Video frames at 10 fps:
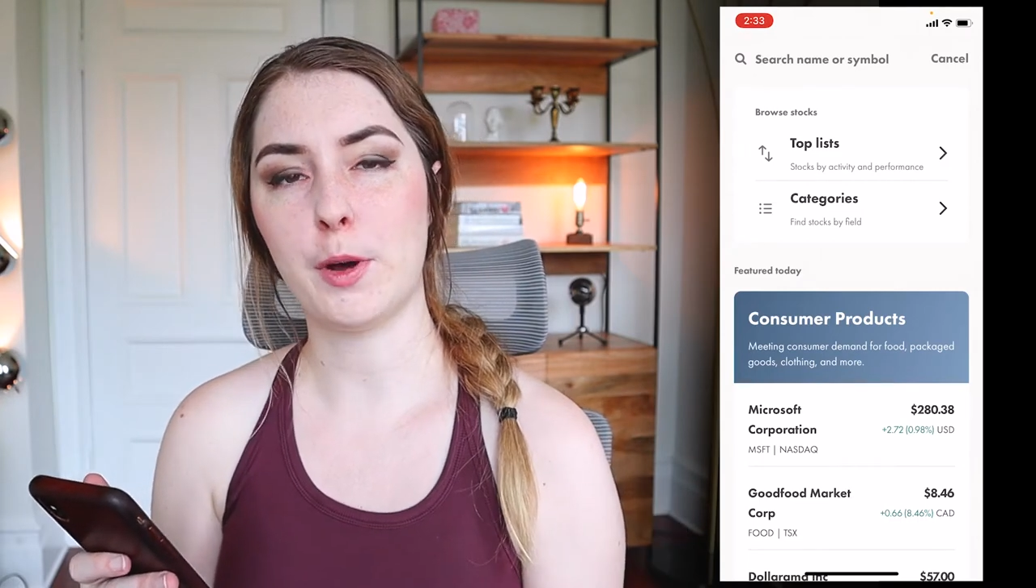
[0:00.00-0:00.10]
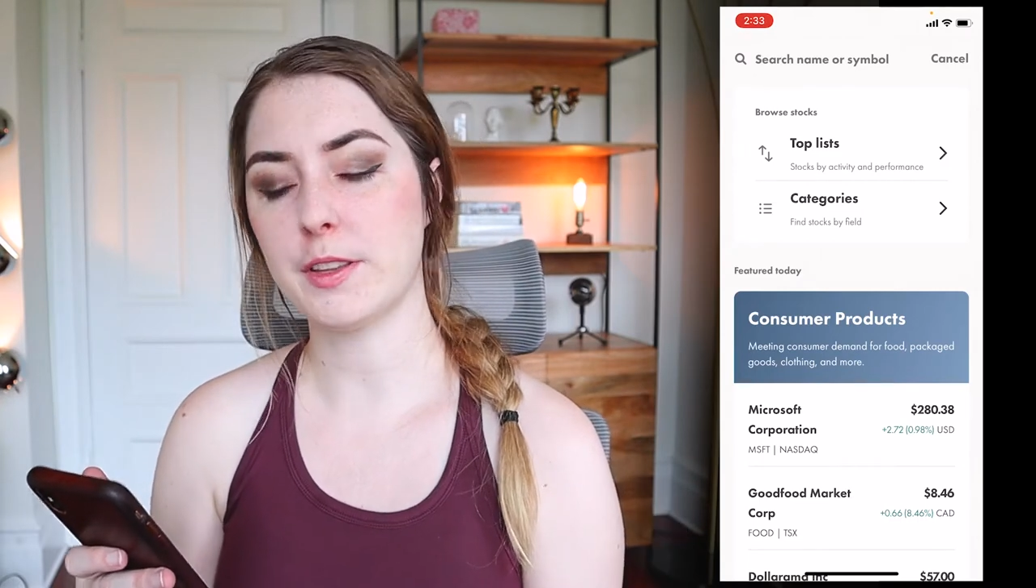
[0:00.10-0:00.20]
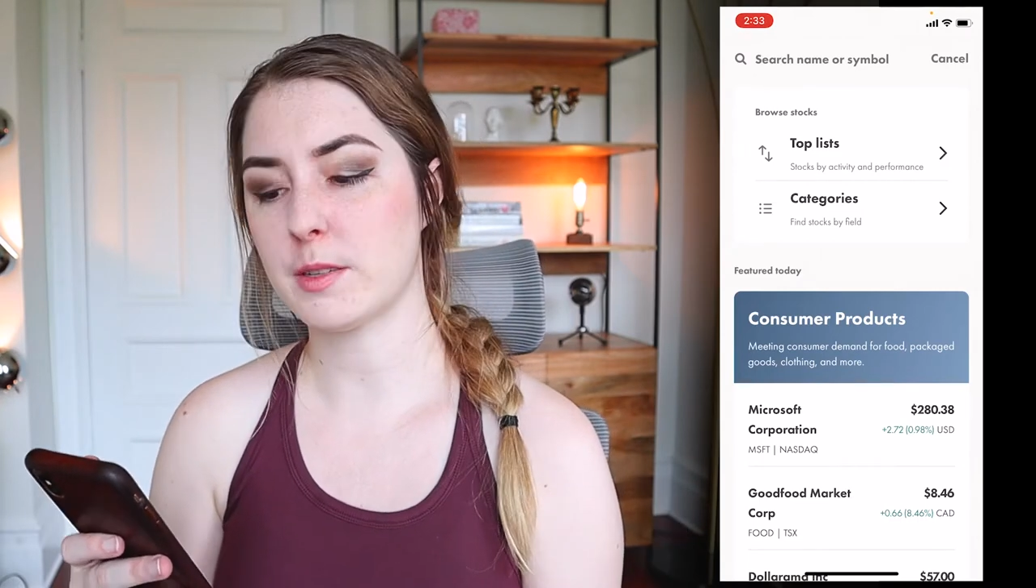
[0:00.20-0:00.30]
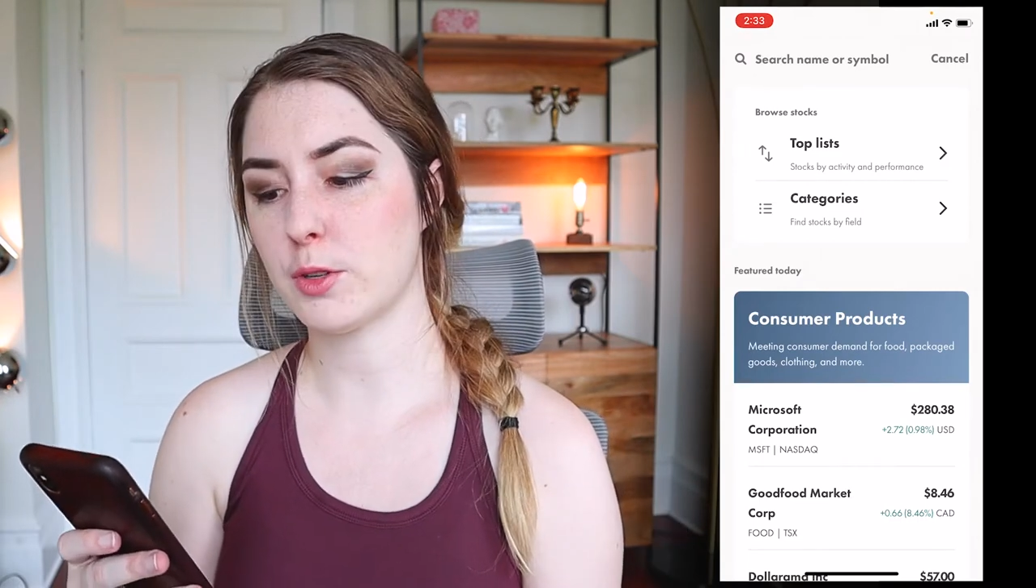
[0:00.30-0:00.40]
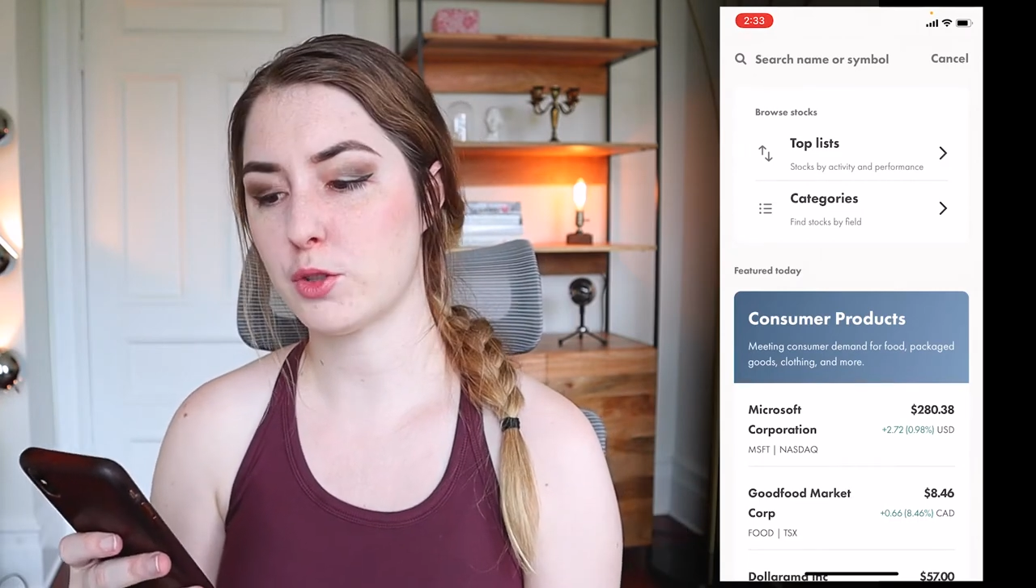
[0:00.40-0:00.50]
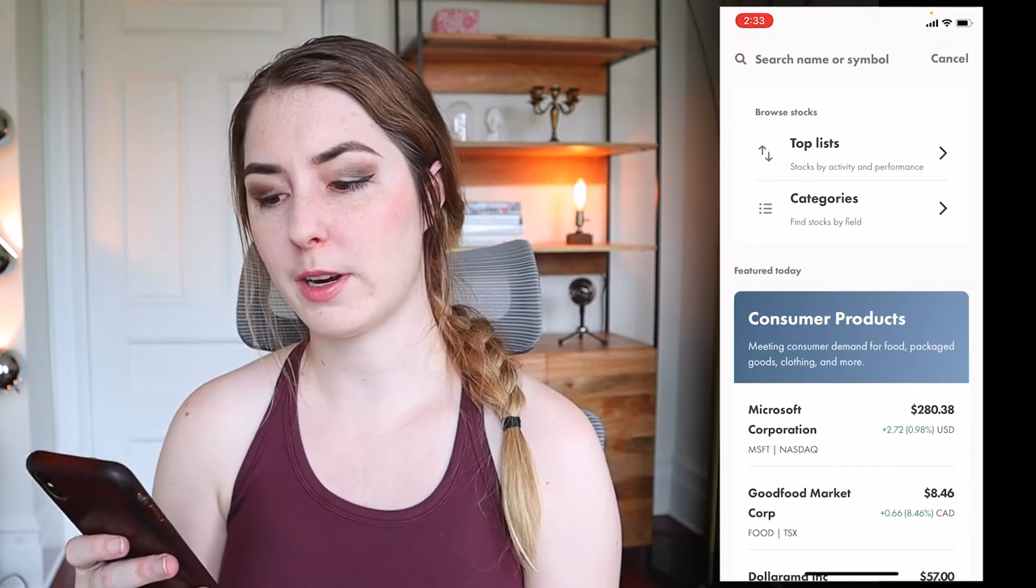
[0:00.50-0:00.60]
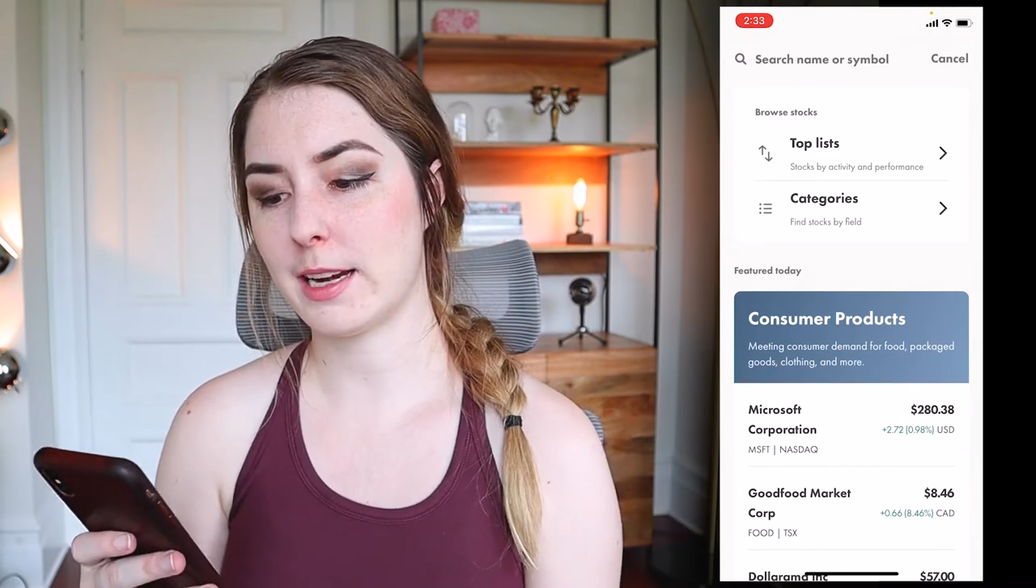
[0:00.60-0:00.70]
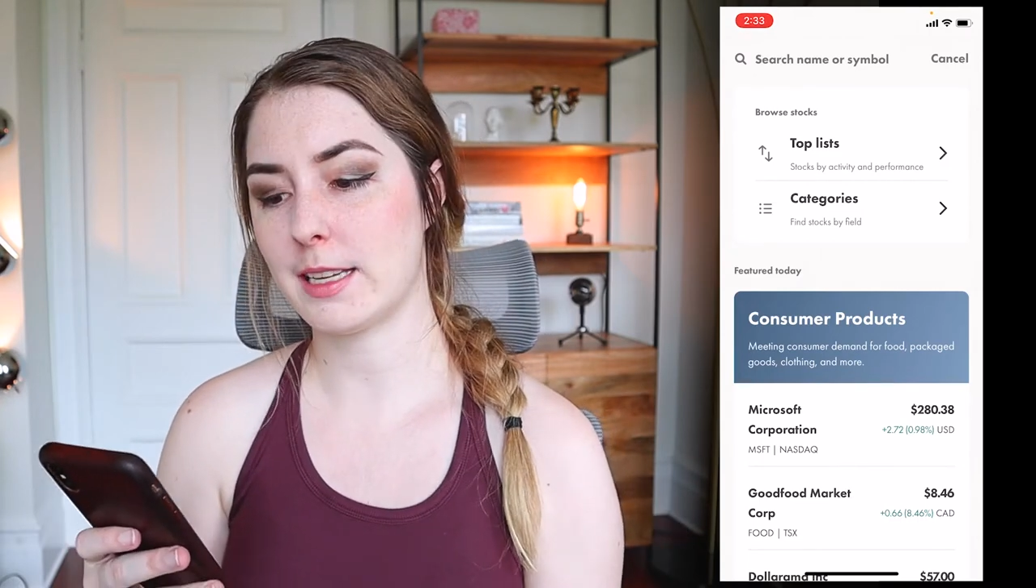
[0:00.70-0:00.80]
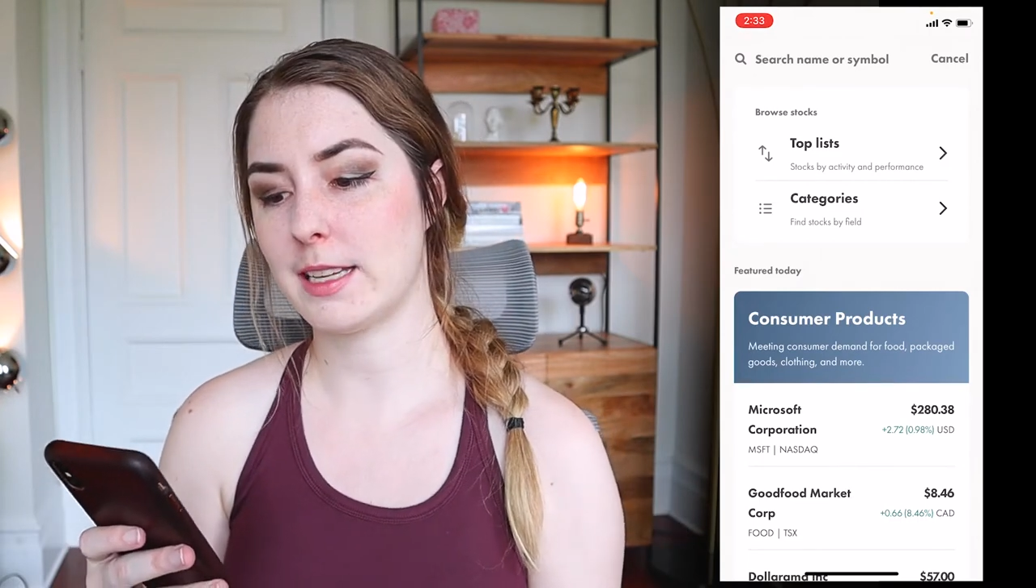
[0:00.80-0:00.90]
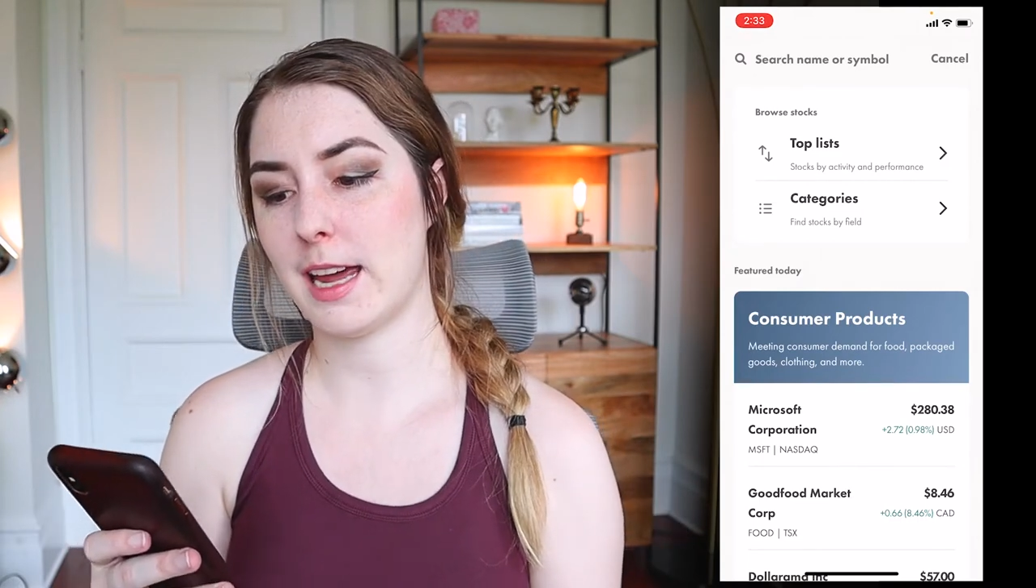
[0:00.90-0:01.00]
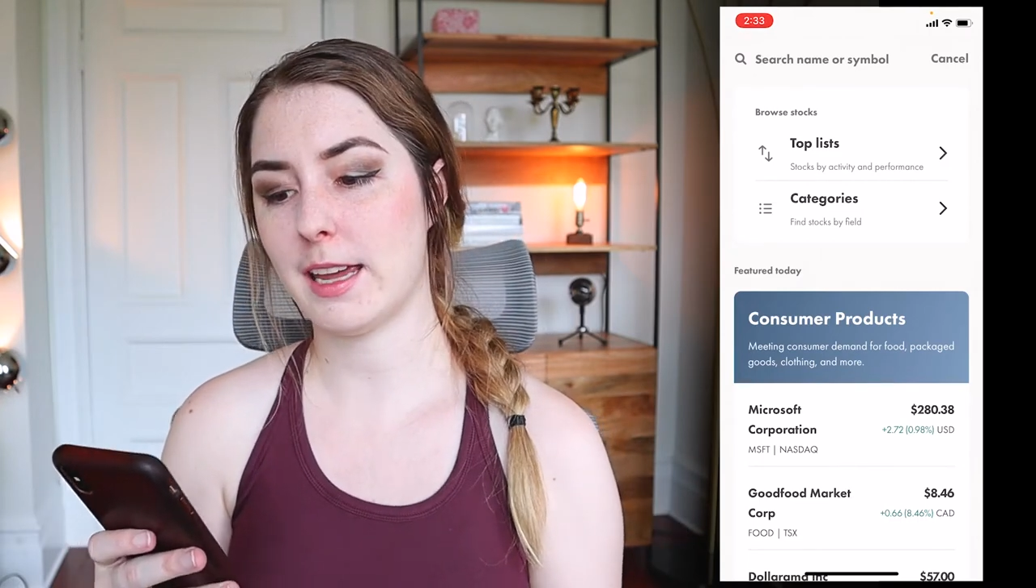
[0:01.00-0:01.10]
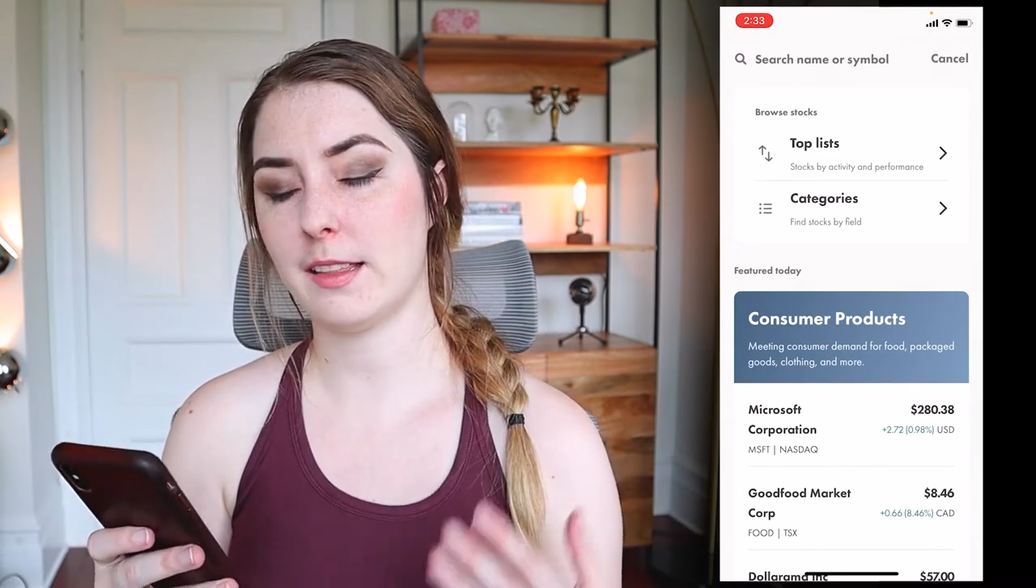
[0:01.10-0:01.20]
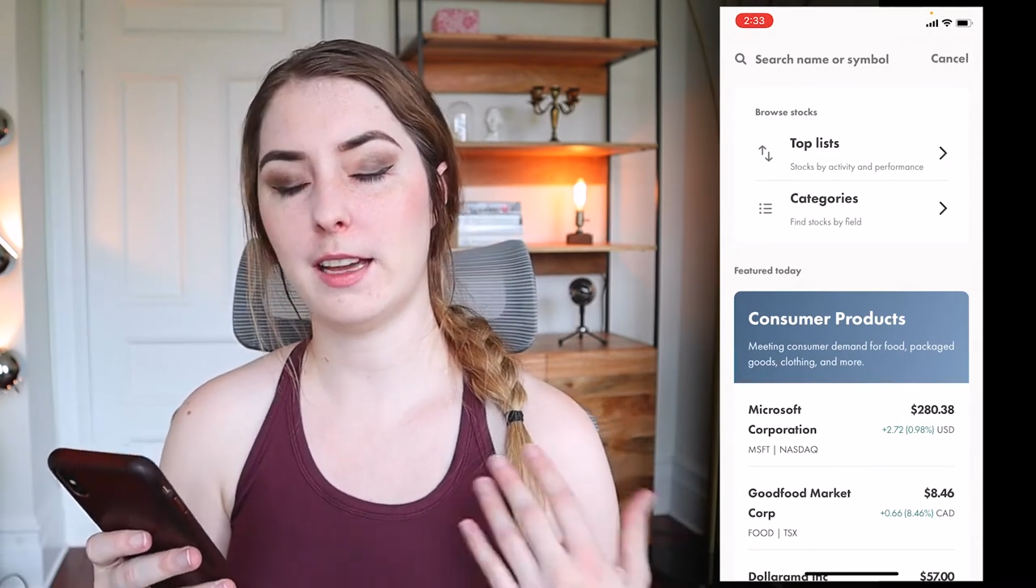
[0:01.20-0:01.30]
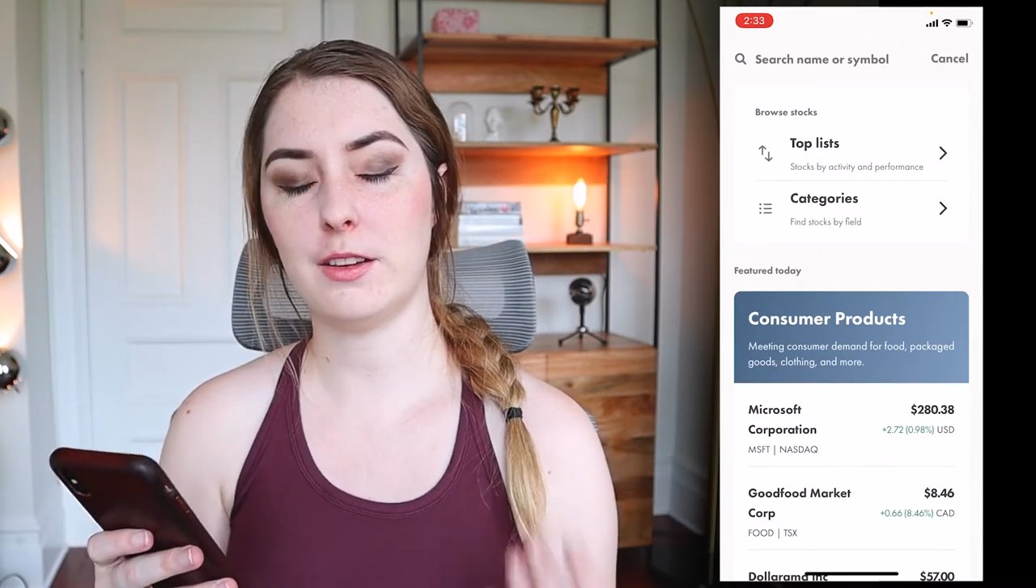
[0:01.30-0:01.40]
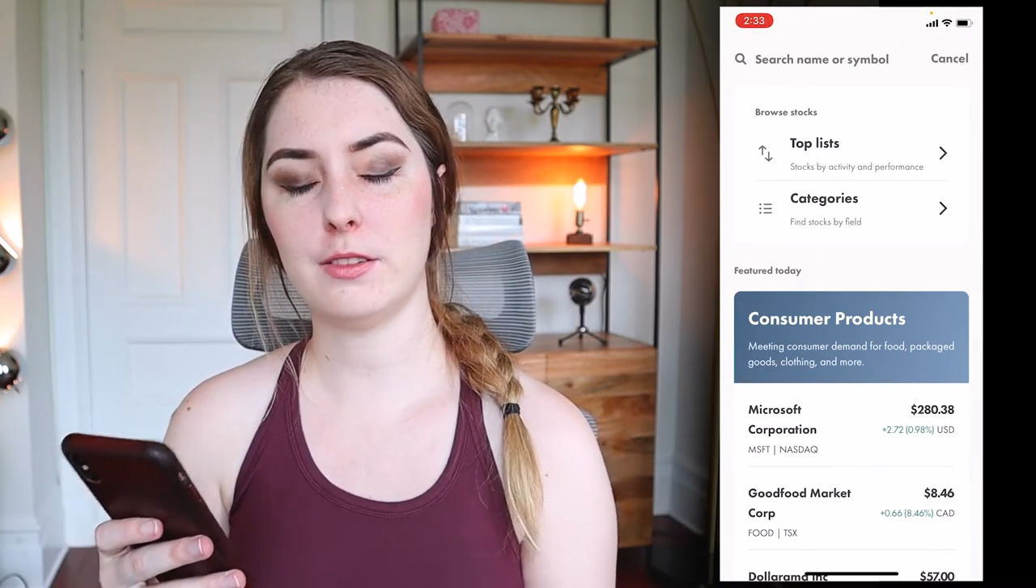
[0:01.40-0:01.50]
Wealthsimple Trade is that it
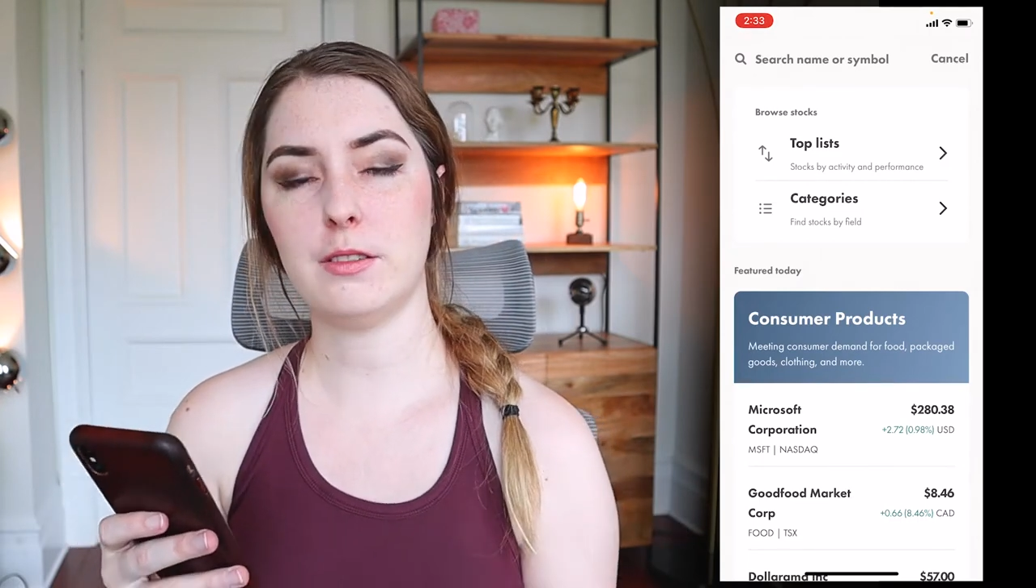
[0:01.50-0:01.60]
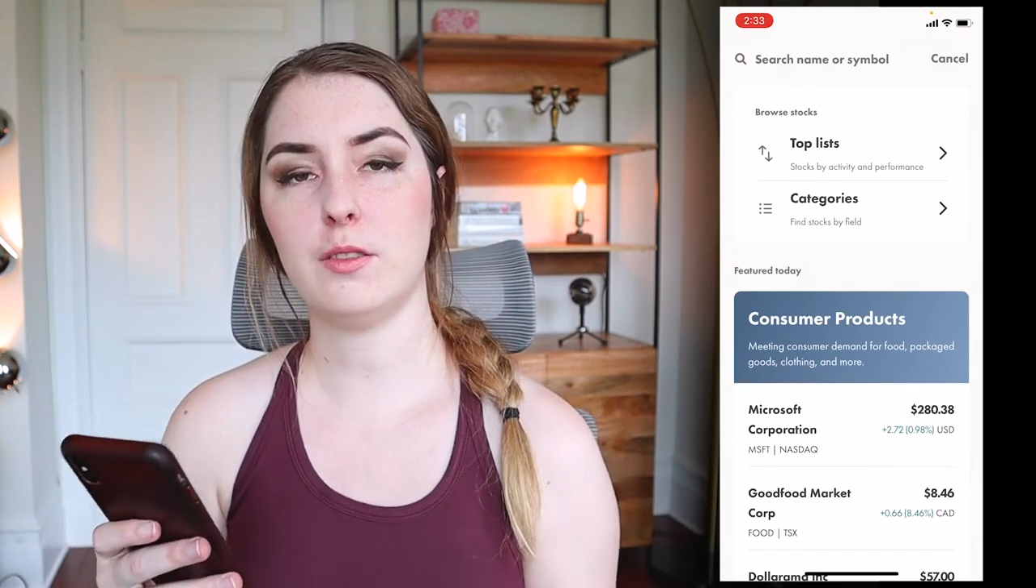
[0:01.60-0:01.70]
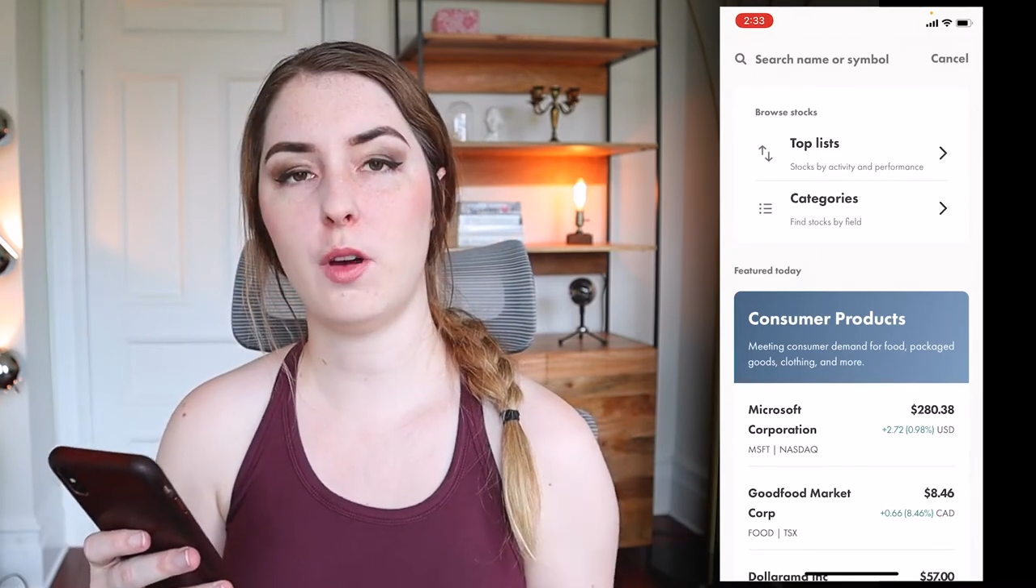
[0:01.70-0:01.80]
allows you